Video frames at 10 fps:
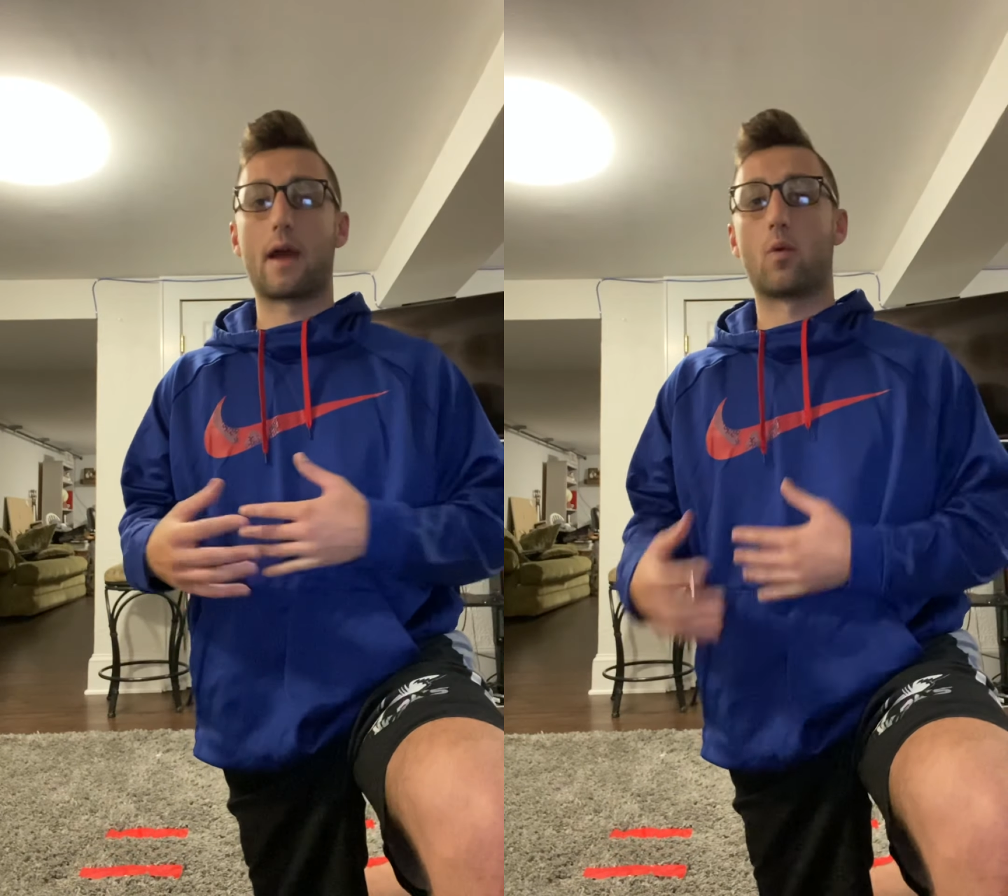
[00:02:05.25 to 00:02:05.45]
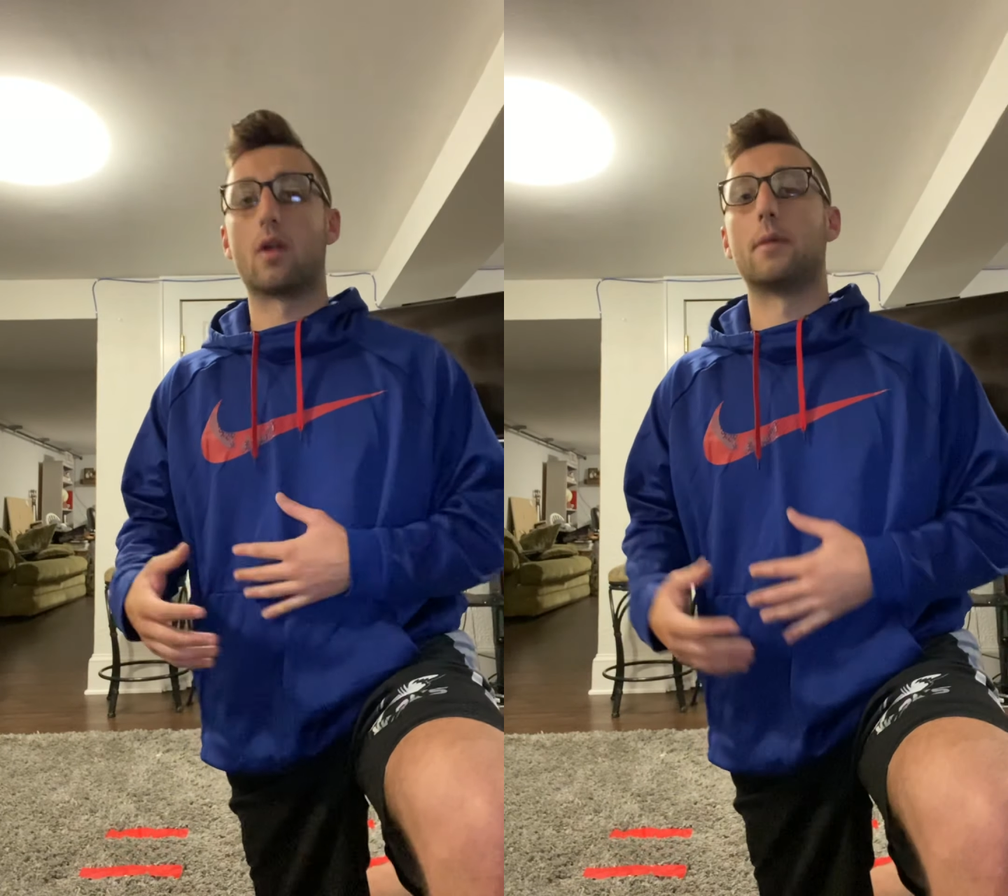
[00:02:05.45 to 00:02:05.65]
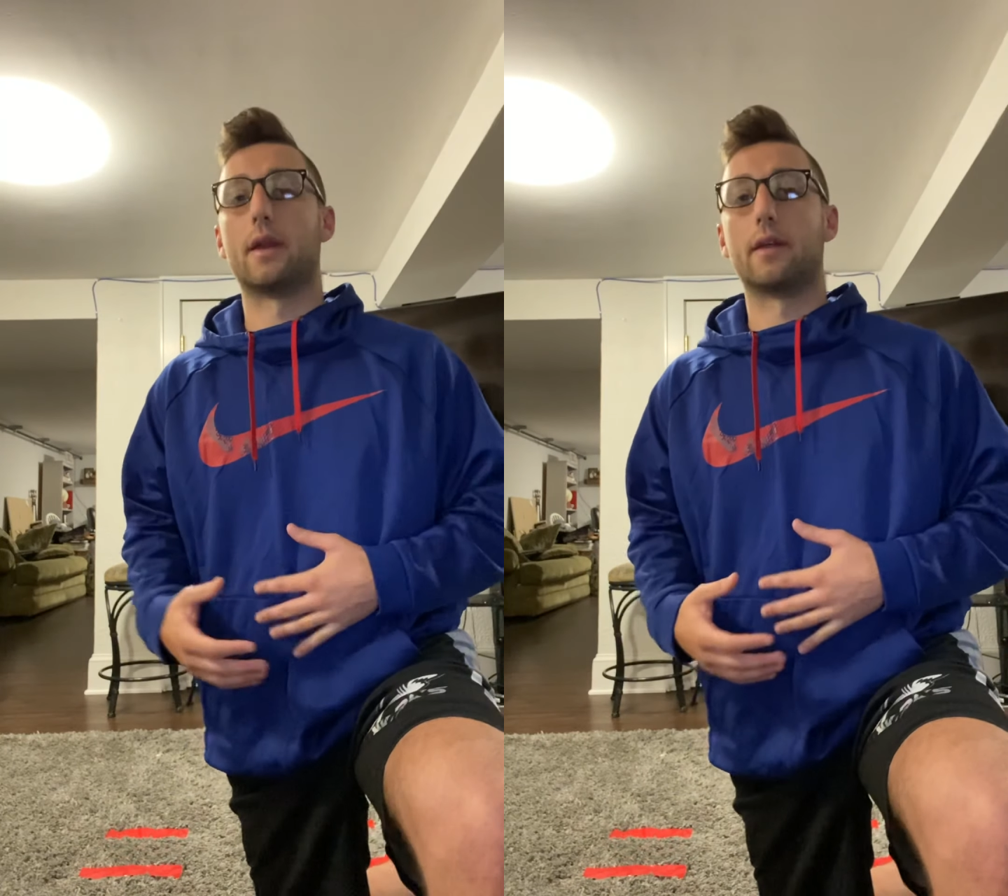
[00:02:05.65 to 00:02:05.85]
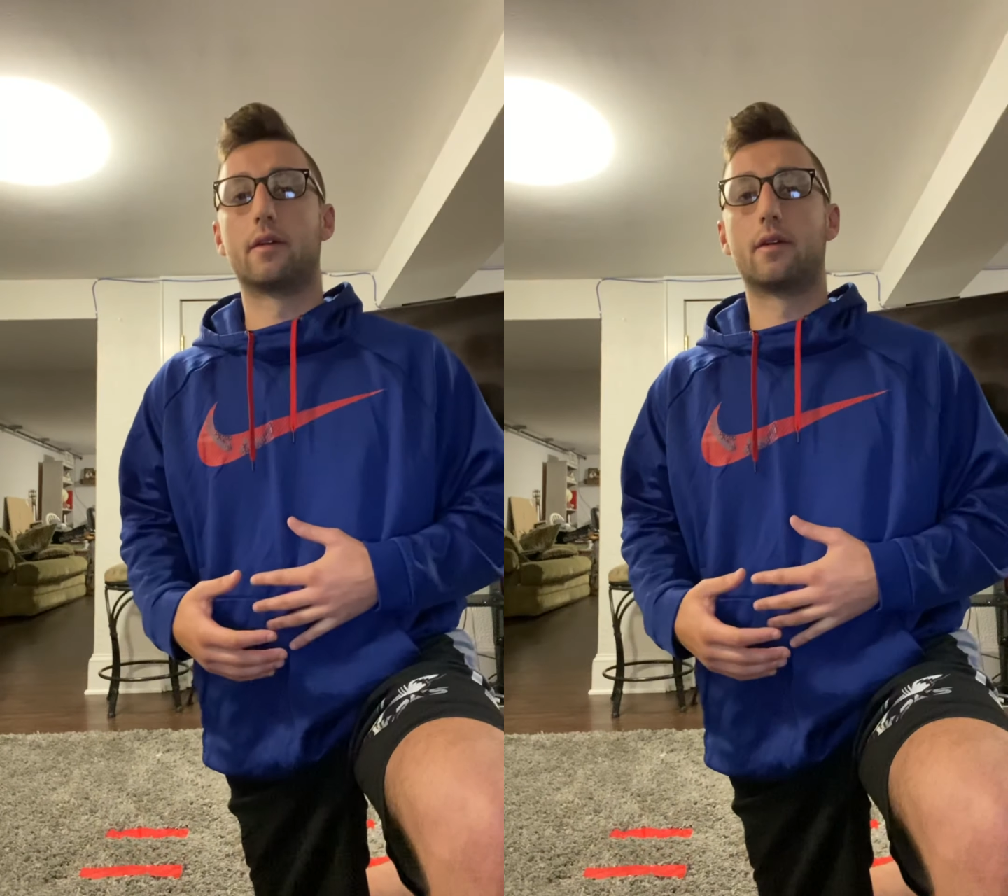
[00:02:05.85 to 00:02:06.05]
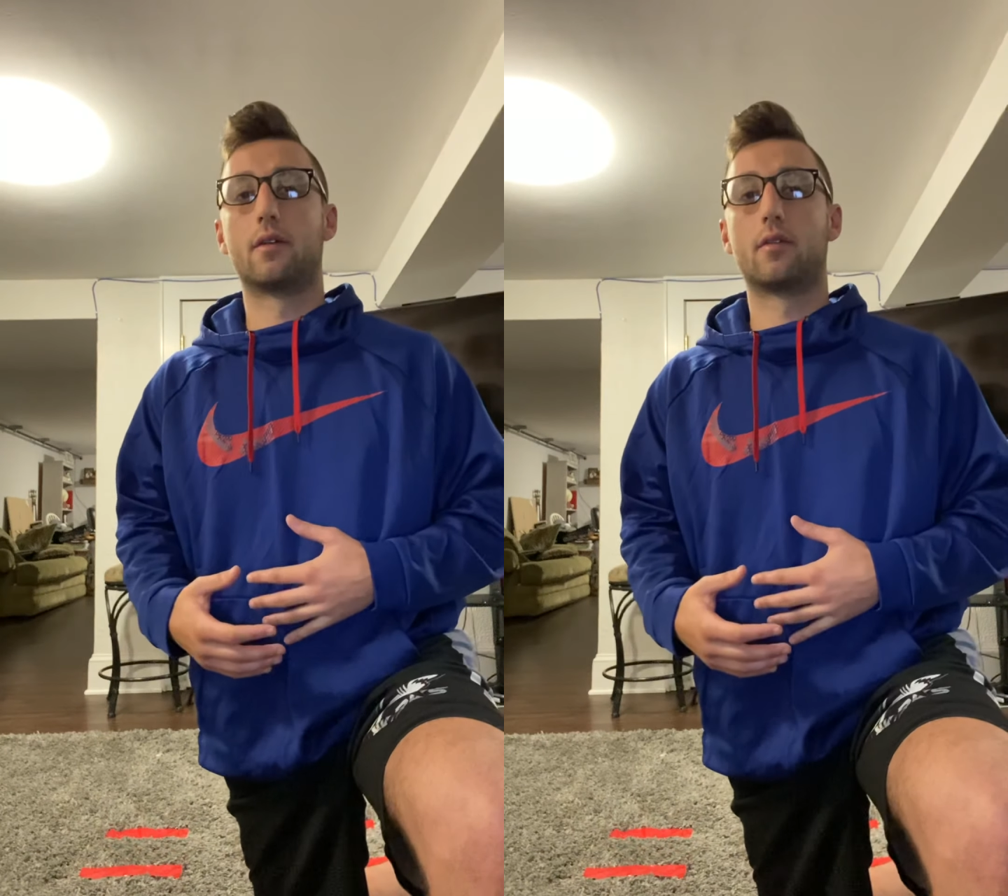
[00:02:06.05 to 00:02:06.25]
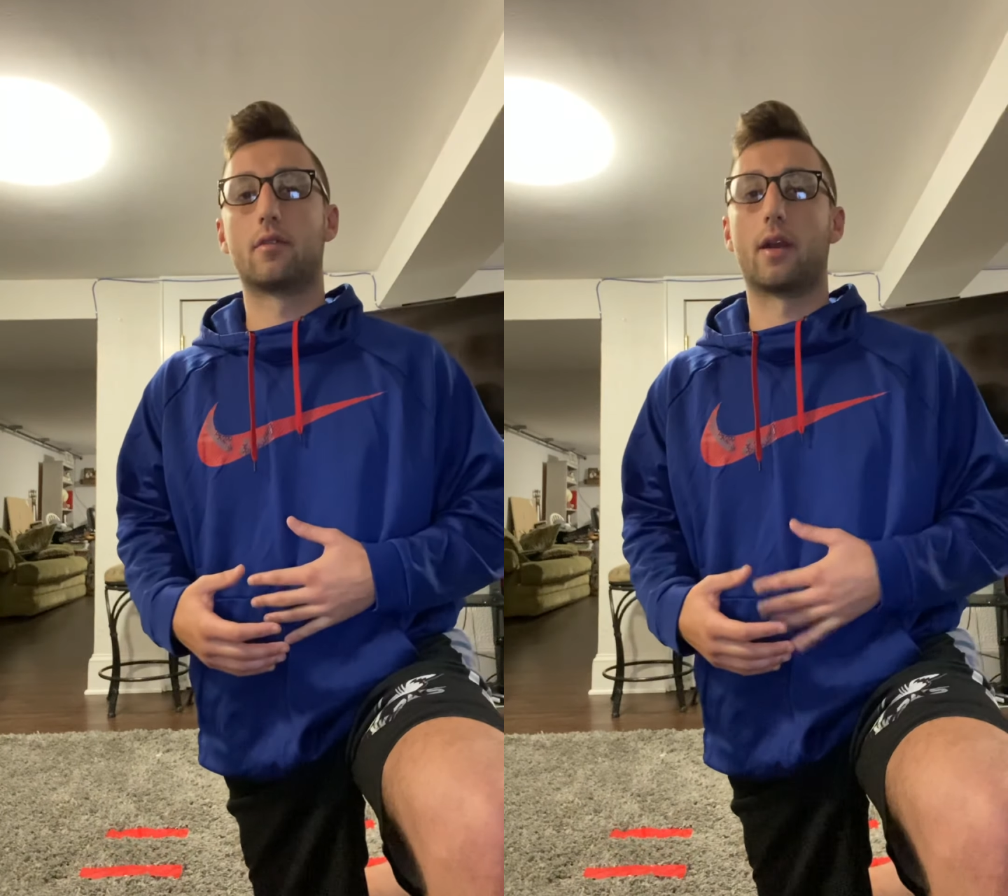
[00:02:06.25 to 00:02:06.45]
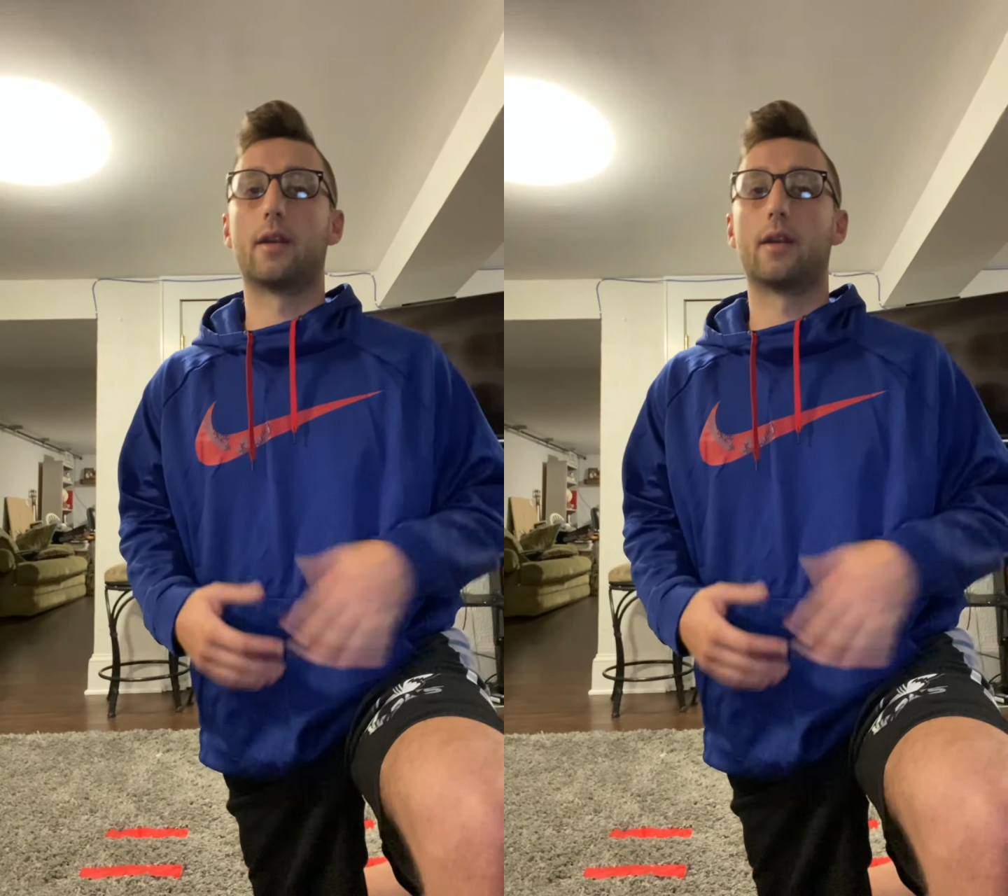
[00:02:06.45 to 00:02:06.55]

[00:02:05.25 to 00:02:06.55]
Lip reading: 1 minute, right?